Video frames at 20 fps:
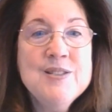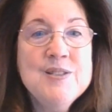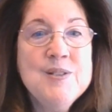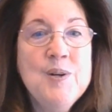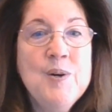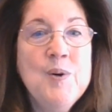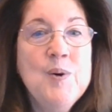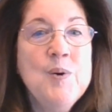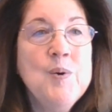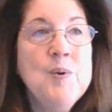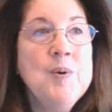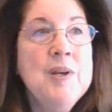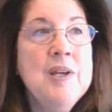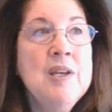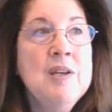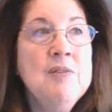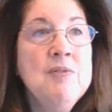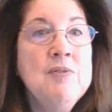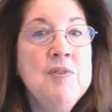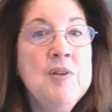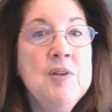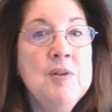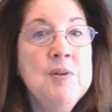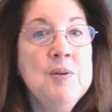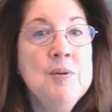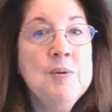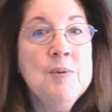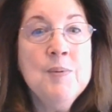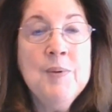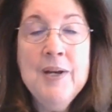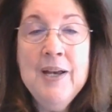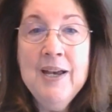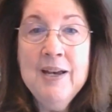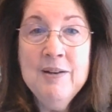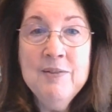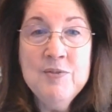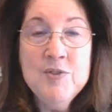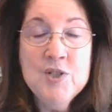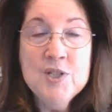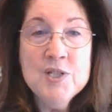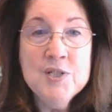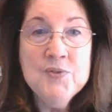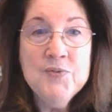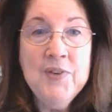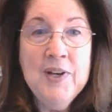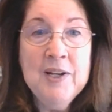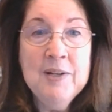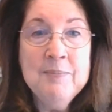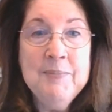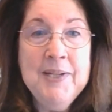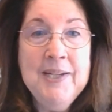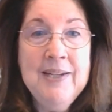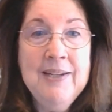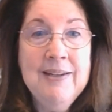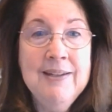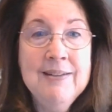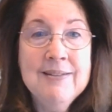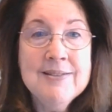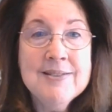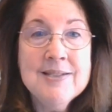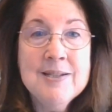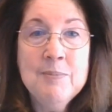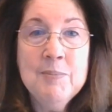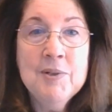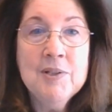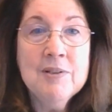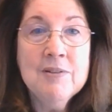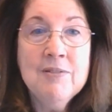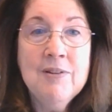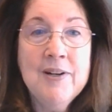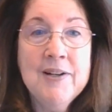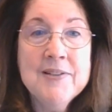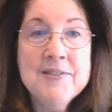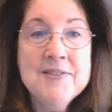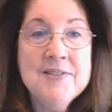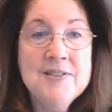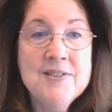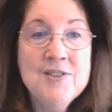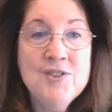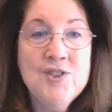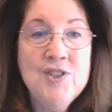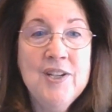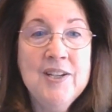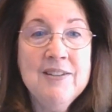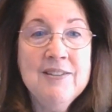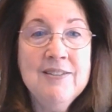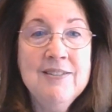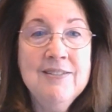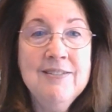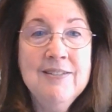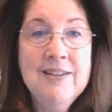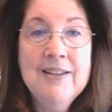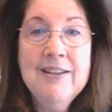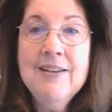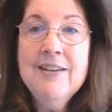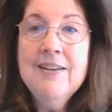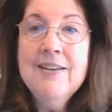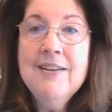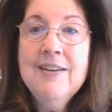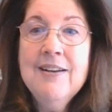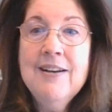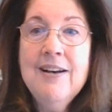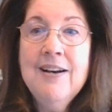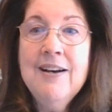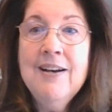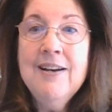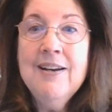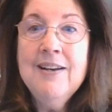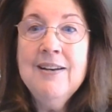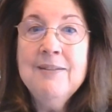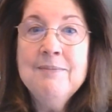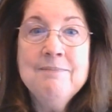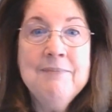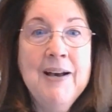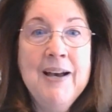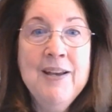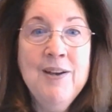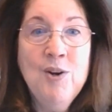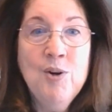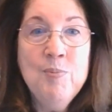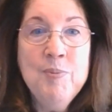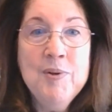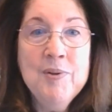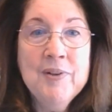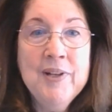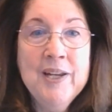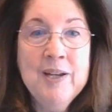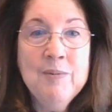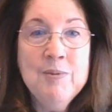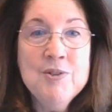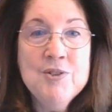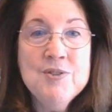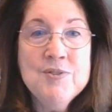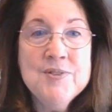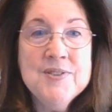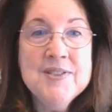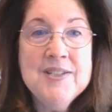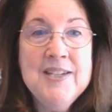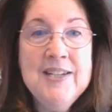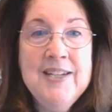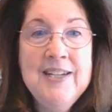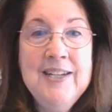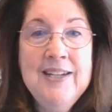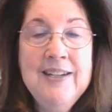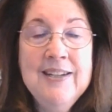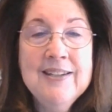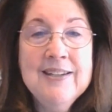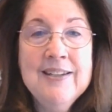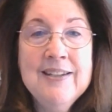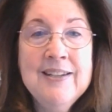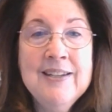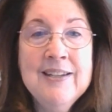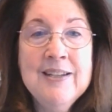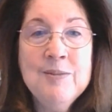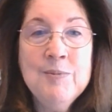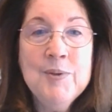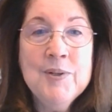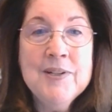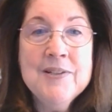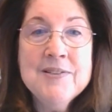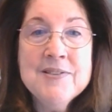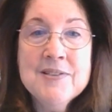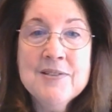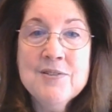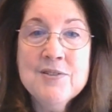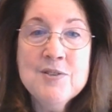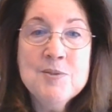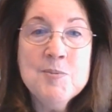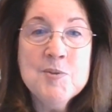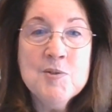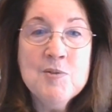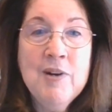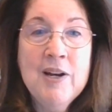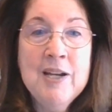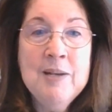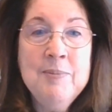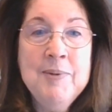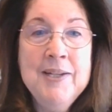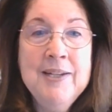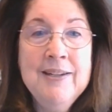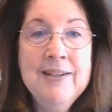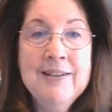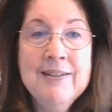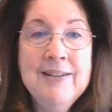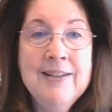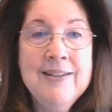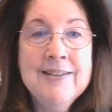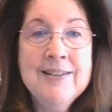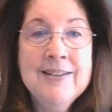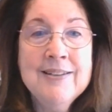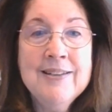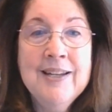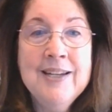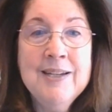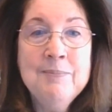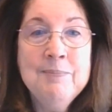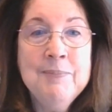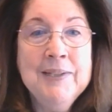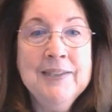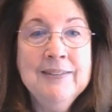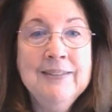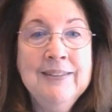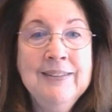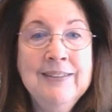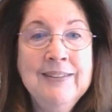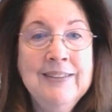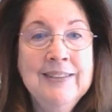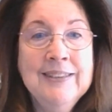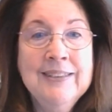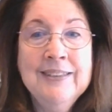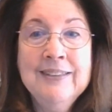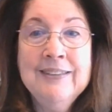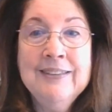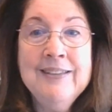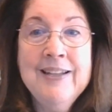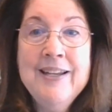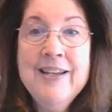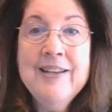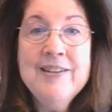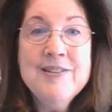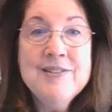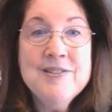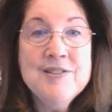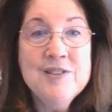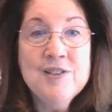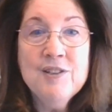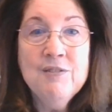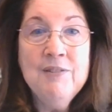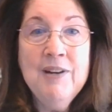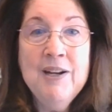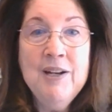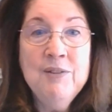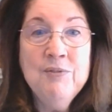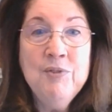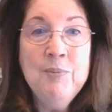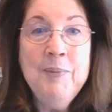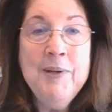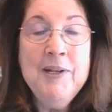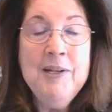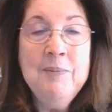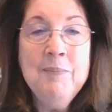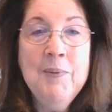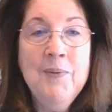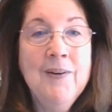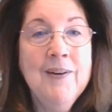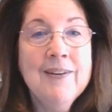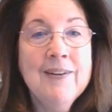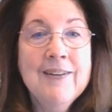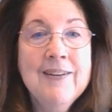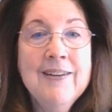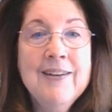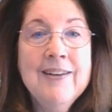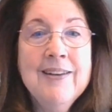So if you have just found me and stumbled across this channel, I hope you like what you see and will consider subscribing and hitting the like button and stick around for many more.